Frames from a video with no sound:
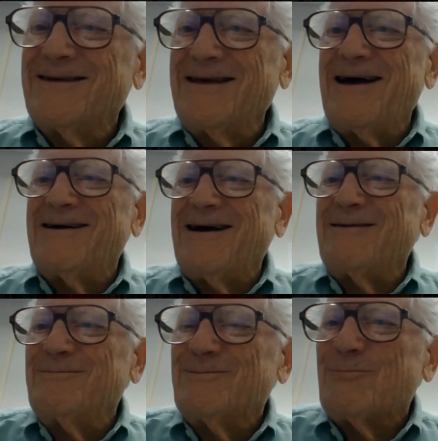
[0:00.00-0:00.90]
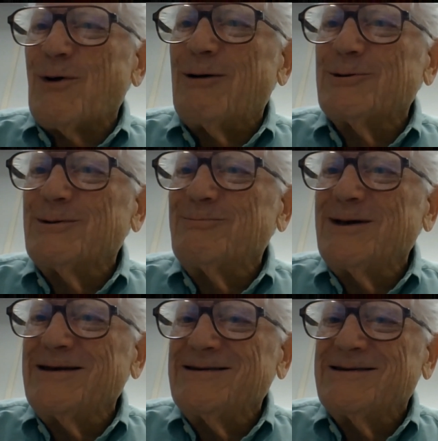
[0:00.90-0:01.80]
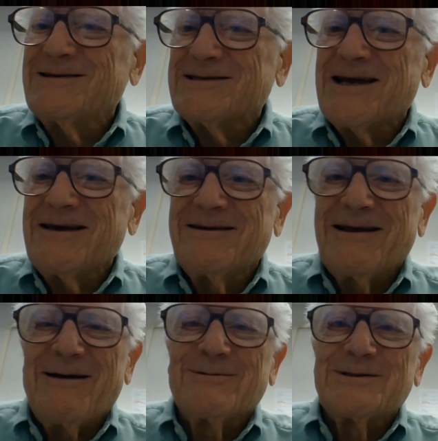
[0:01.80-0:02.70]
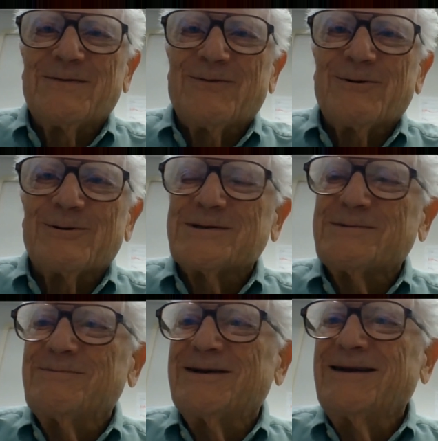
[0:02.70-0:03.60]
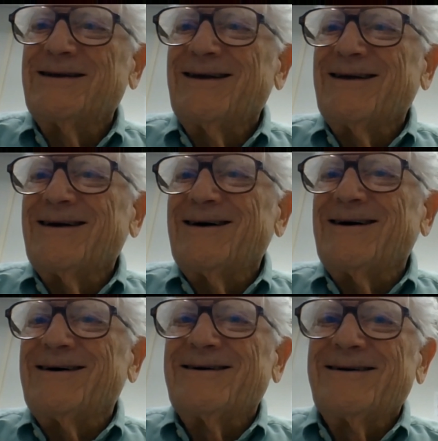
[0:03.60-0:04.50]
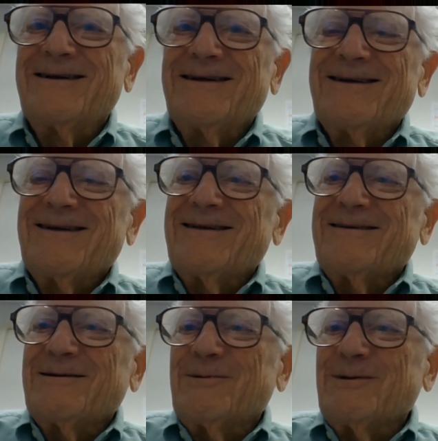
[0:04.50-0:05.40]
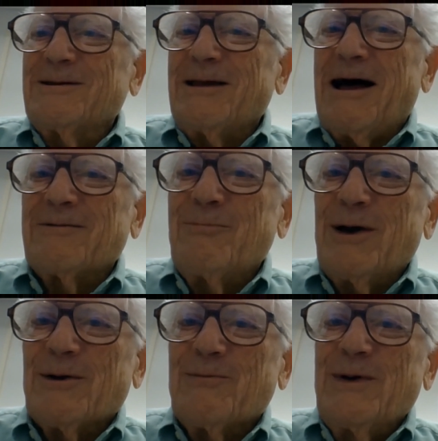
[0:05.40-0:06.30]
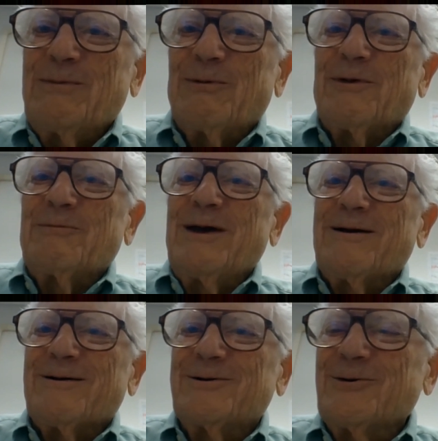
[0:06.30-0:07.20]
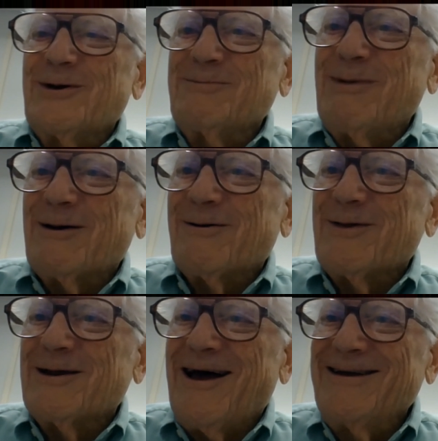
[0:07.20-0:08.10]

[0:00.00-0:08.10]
Yeah, I'm proud to say that I was the first, but a lot of better people than me are doing better than